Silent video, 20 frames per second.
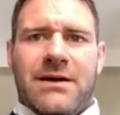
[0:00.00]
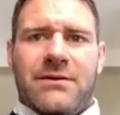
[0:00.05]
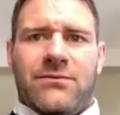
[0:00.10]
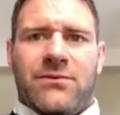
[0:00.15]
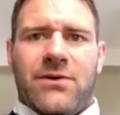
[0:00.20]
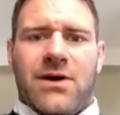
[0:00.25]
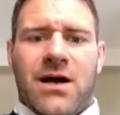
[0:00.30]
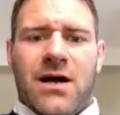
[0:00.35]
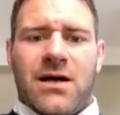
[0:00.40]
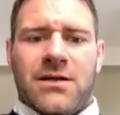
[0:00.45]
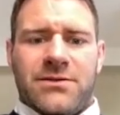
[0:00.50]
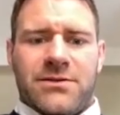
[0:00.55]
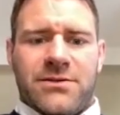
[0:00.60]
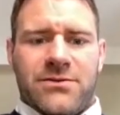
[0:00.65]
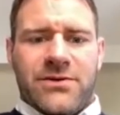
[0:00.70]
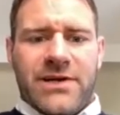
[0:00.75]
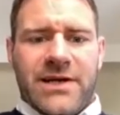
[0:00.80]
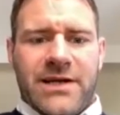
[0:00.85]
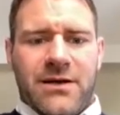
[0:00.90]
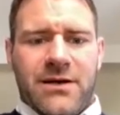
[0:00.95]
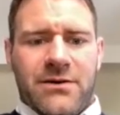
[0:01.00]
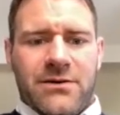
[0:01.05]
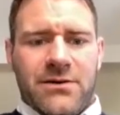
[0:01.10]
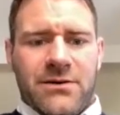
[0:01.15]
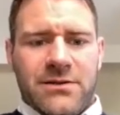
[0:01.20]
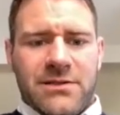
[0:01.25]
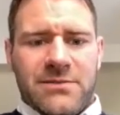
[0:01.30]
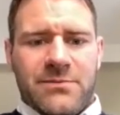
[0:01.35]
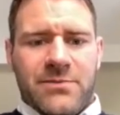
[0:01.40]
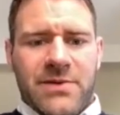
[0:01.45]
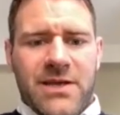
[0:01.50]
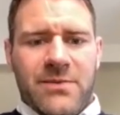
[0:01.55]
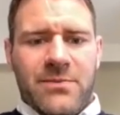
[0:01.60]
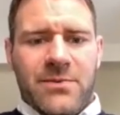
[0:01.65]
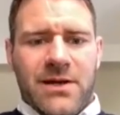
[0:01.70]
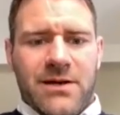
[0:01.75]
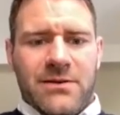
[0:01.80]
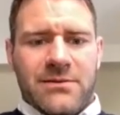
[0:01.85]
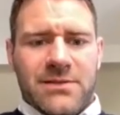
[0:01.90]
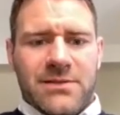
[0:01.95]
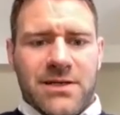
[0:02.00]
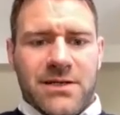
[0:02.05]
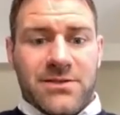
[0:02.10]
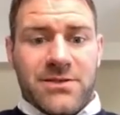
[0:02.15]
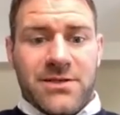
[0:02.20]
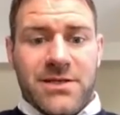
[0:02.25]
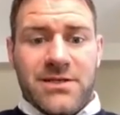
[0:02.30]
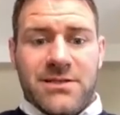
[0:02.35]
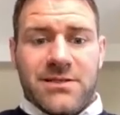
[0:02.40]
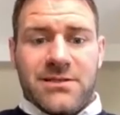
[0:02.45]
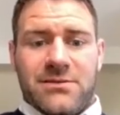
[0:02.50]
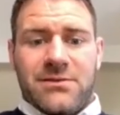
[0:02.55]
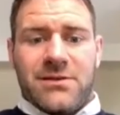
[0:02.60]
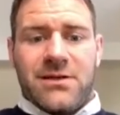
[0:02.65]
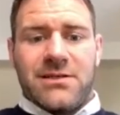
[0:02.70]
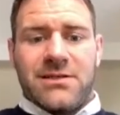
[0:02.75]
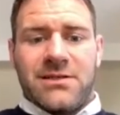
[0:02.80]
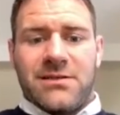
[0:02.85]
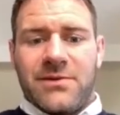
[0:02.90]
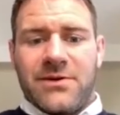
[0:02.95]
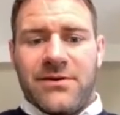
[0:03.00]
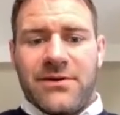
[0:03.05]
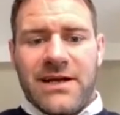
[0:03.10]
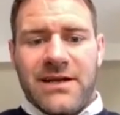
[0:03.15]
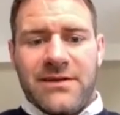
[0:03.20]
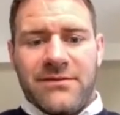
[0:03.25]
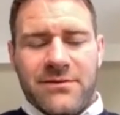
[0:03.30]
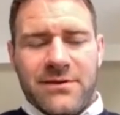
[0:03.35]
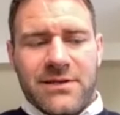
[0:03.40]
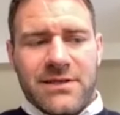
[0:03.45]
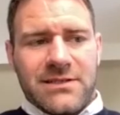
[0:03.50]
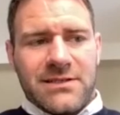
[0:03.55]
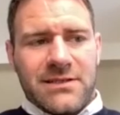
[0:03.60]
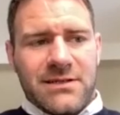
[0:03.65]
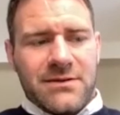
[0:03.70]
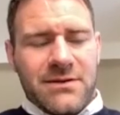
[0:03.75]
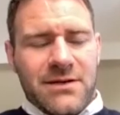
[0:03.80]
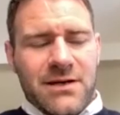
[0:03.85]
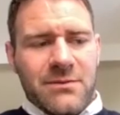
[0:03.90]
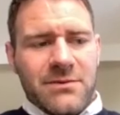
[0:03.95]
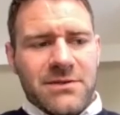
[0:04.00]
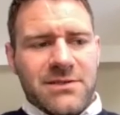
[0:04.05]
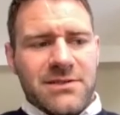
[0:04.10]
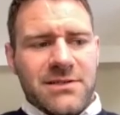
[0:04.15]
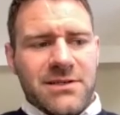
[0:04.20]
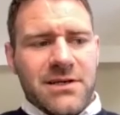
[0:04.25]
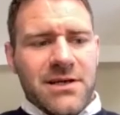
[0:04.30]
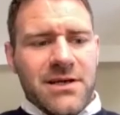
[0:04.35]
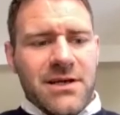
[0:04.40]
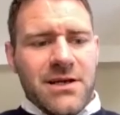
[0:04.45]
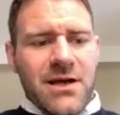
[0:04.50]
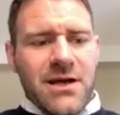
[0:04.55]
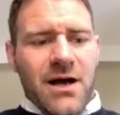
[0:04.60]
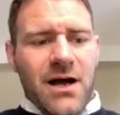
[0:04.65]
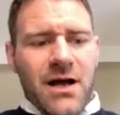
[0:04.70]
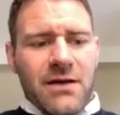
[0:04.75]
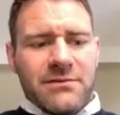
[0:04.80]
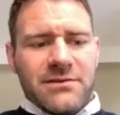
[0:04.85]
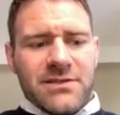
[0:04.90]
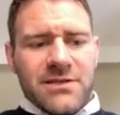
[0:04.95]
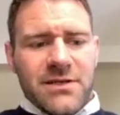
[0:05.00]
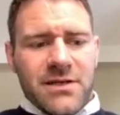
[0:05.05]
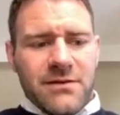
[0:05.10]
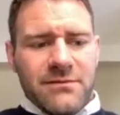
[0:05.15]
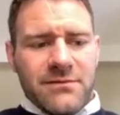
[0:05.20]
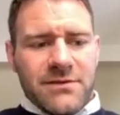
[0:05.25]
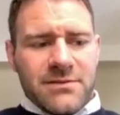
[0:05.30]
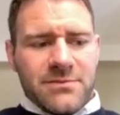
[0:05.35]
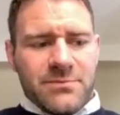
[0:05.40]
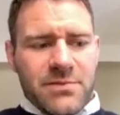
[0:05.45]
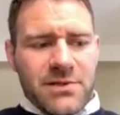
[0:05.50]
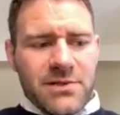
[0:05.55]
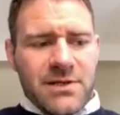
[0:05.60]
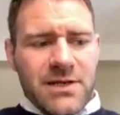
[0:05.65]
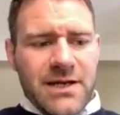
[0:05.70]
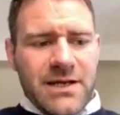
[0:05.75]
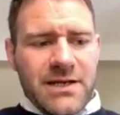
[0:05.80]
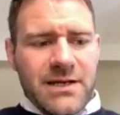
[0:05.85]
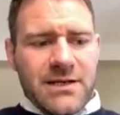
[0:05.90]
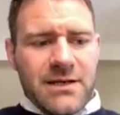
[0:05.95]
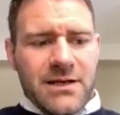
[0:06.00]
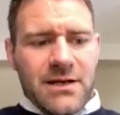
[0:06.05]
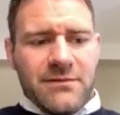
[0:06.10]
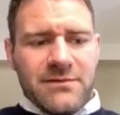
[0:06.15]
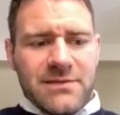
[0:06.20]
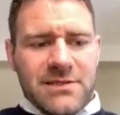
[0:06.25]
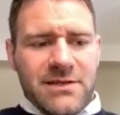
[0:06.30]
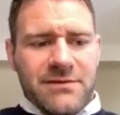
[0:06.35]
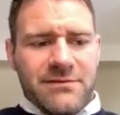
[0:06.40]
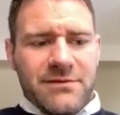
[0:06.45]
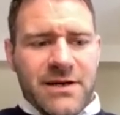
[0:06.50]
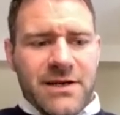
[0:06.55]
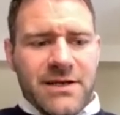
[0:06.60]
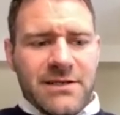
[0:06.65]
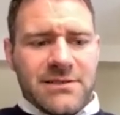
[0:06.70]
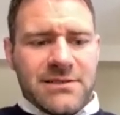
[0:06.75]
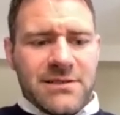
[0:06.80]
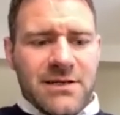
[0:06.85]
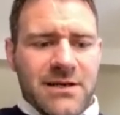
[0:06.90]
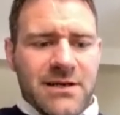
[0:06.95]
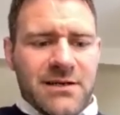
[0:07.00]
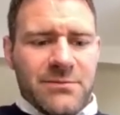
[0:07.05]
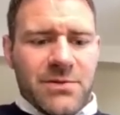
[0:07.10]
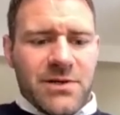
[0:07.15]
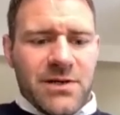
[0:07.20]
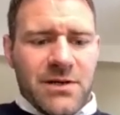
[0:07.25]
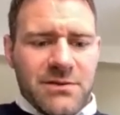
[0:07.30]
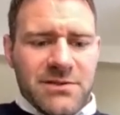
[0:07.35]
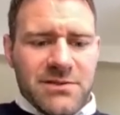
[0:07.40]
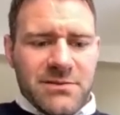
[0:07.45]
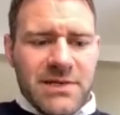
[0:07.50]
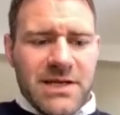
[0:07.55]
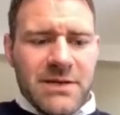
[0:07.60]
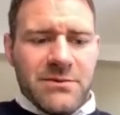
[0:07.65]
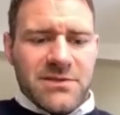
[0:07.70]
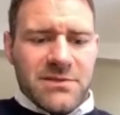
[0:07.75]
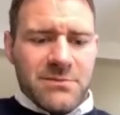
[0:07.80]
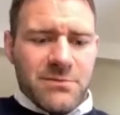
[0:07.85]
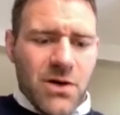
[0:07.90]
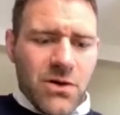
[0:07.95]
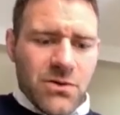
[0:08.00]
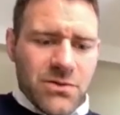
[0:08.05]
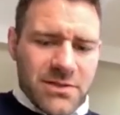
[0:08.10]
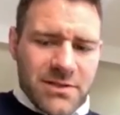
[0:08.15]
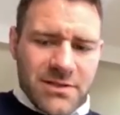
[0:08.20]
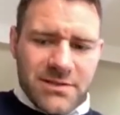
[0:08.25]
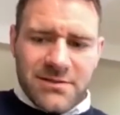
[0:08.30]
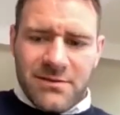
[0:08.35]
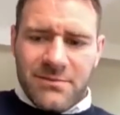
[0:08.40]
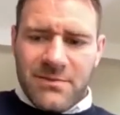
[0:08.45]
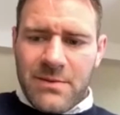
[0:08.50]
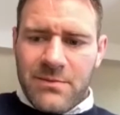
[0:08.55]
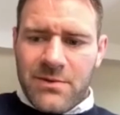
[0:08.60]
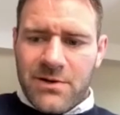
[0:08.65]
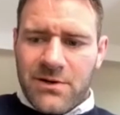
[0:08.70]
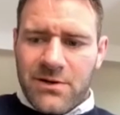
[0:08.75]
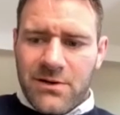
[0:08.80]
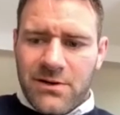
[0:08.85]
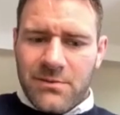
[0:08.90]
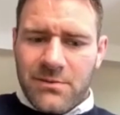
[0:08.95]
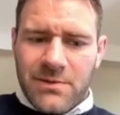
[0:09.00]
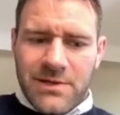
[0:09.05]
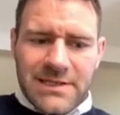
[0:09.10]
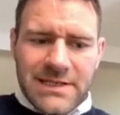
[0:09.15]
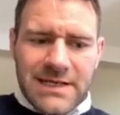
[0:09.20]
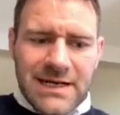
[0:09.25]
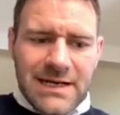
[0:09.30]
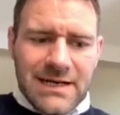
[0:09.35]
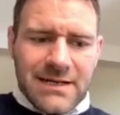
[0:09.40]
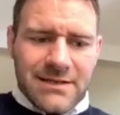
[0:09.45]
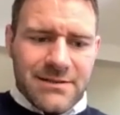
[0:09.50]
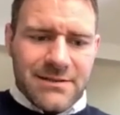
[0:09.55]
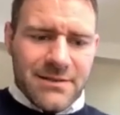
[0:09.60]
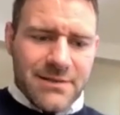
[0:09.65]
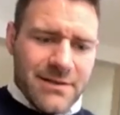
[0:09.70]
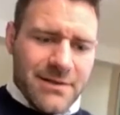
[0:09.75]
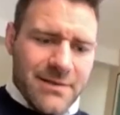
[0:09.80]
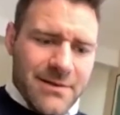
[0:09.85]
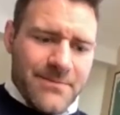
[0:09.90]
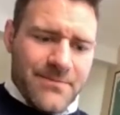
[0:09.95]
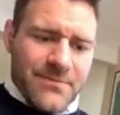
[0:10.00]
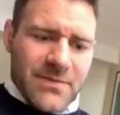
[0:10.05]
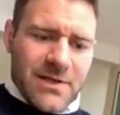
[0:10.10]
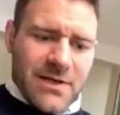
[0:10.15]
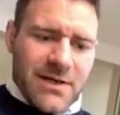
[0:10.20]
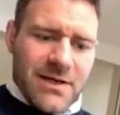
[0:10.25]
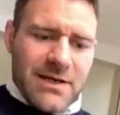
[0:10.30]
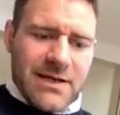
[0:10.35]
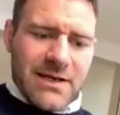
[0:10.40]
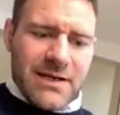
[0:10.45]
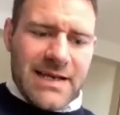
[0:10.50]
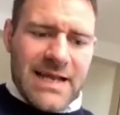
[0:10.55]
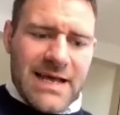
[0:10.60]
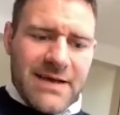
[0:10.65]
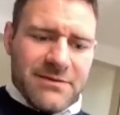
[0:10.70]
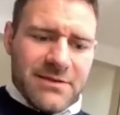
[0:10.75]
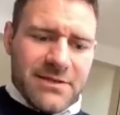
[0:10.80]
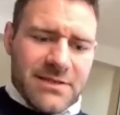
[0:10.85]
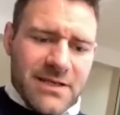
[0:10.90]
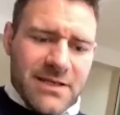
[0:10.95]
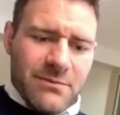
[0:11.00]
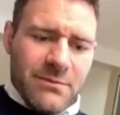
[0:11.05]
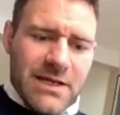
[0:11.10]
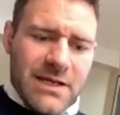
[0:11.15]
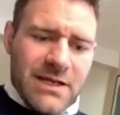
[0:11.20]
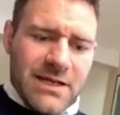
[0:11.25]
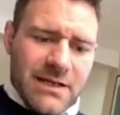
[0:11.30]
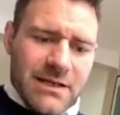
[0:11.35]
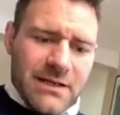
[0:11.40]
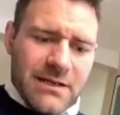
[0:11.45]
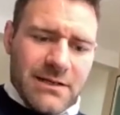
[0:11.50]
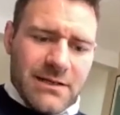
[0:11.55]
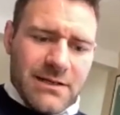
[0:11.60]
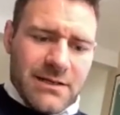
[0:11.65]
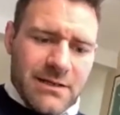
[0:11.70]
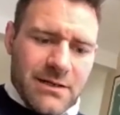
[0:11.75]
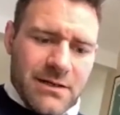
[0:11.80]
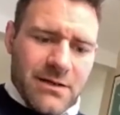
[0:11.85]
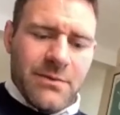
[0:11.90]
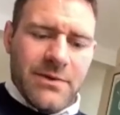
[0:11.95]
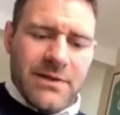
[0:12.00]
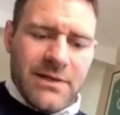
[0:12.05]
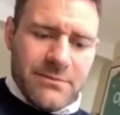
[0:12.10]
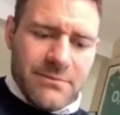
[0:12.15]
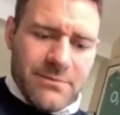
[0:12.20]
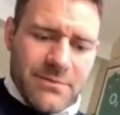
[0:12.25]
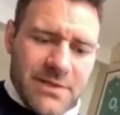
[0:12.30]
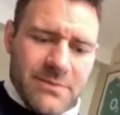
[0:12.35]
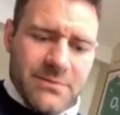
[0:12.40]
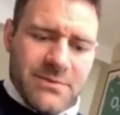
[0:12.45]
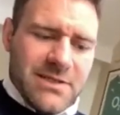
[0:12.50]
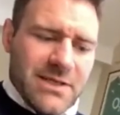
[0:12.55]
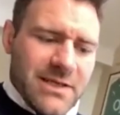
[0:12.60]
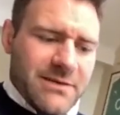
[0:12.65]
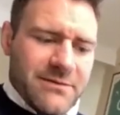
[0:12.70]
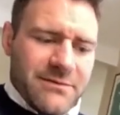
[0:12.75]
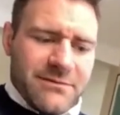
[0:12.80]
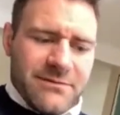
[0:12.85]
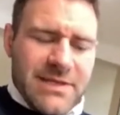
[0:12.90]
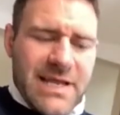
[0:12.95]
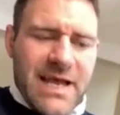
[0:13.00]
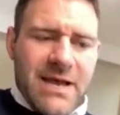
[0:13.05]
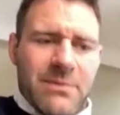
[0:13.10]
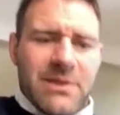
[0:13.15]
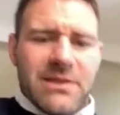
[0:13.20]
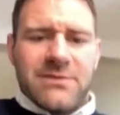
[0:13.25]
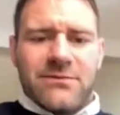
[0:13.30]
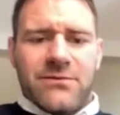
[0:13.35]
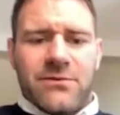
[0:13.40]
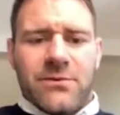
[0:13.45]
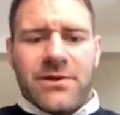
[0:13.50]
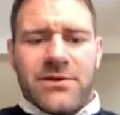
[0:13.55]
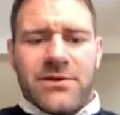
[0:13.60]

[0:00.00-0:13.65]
Raj and Drico and all these people. I was Jesus Christ, am I ready for this? And I was nervous, but obviously very excited. But it was emotional because I remember calling my dad. I left the team meeting, it was 10 minutes before